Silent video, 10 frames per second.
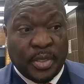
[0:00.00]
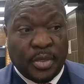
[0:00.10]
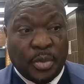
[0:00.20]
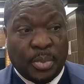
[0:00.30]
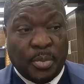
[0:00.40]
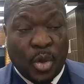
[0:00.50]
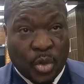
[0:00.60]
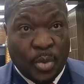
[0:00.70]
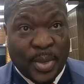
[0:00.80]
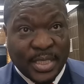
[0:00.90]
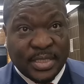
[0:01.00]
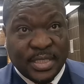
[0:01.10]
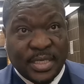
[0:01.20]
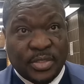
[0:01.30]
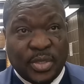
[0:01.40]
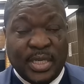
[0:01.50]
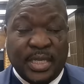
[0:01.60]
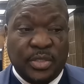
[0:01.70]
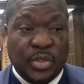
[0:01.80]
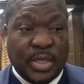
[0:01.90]
you know, be more robust in actually
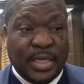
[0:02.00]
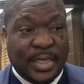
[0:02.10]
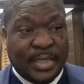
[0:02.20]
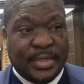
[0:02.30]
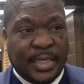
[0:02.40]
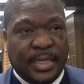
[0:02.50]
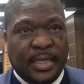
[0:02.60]
ensuring that,